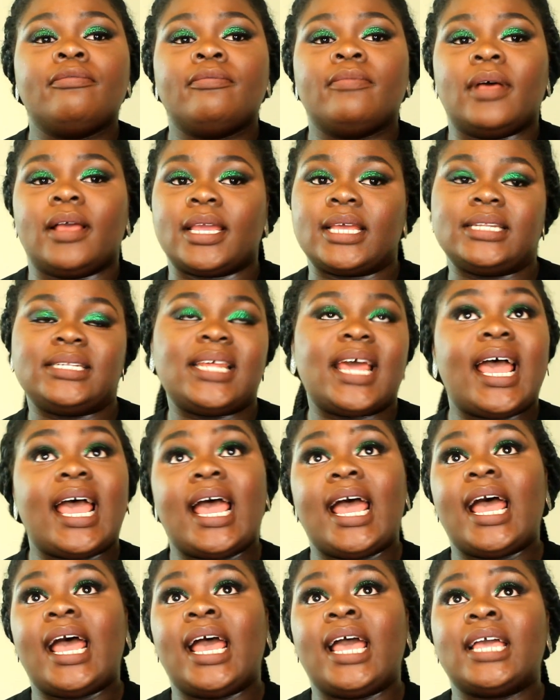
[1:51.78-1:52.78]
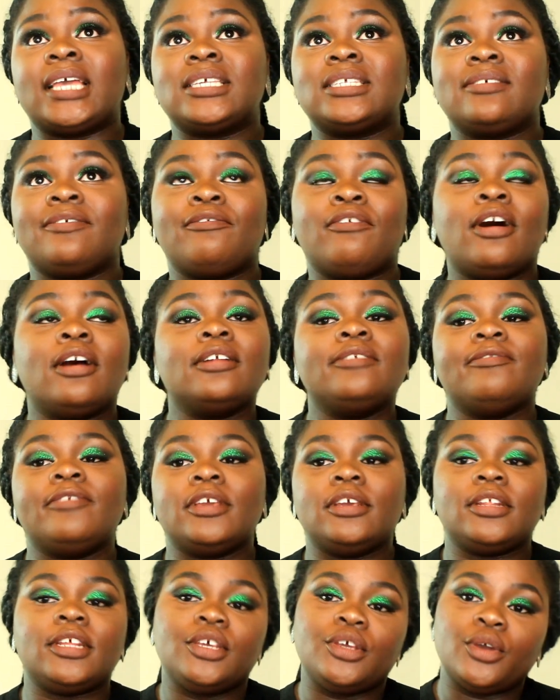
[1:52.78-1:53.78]
like tags, fun
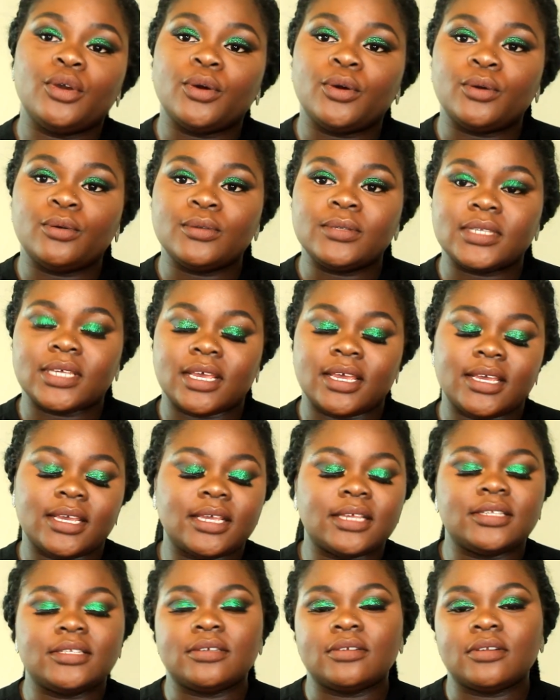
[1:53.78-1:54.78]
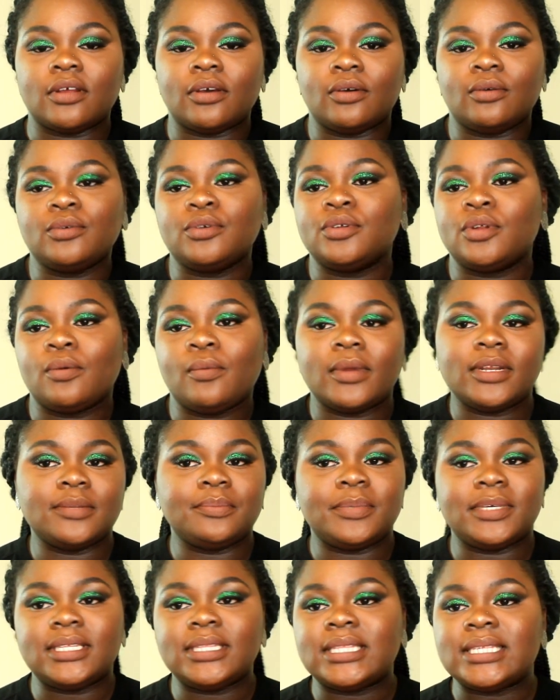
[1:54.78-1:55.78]
videos, because you know, you don't want to
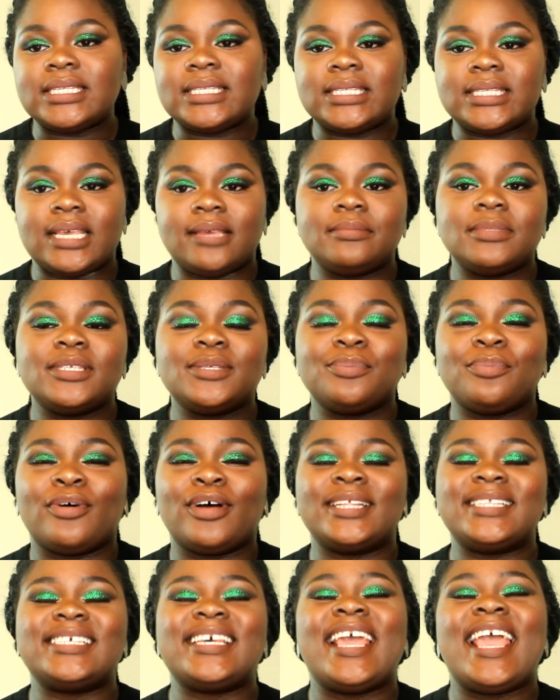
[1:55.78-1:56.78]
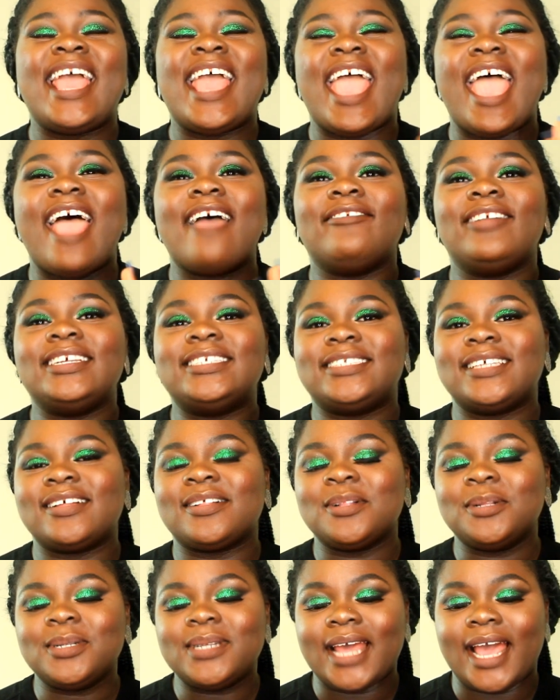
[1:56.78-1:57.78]
be in the same spot every
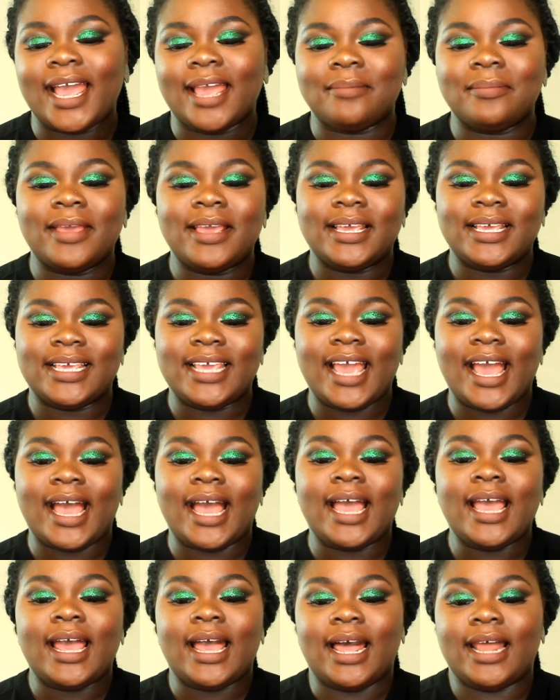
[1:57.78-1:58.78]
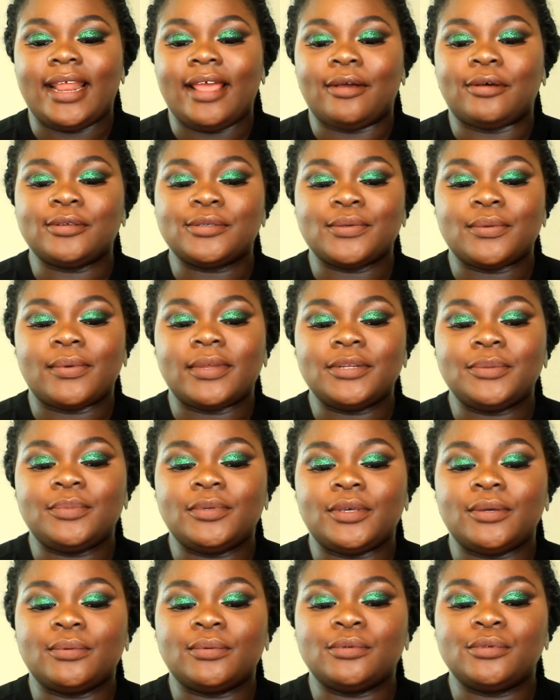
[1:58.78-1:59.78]
single time. Yeah, and I also want to
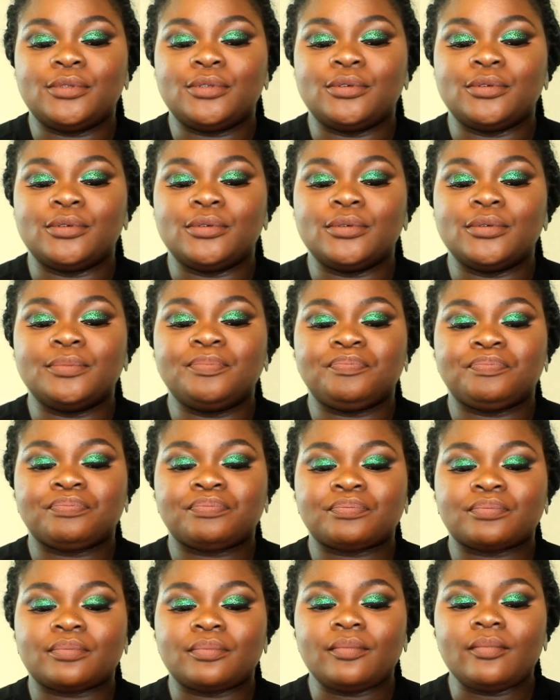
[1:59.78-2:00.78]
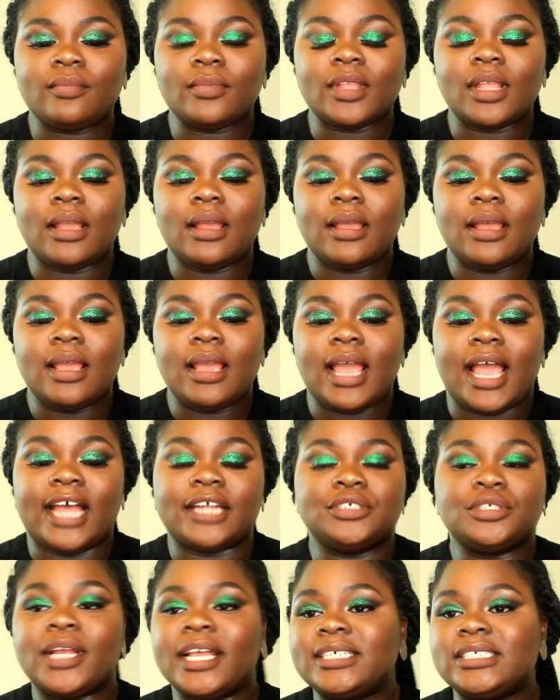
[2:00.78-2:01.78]
be able to
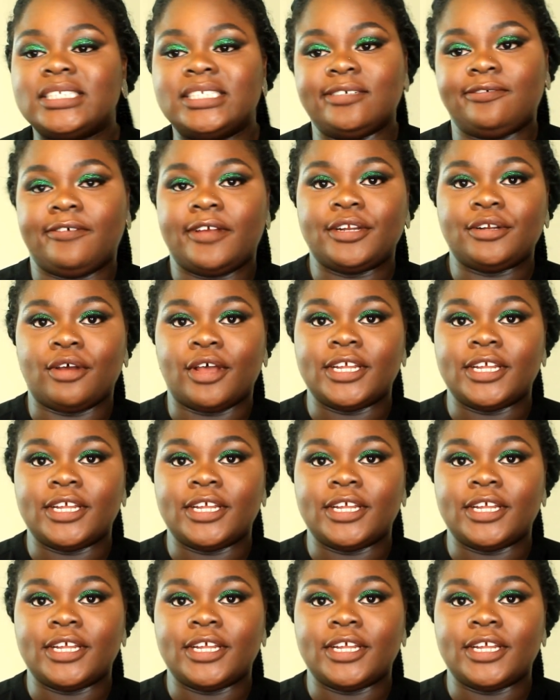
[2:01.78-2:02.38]
address different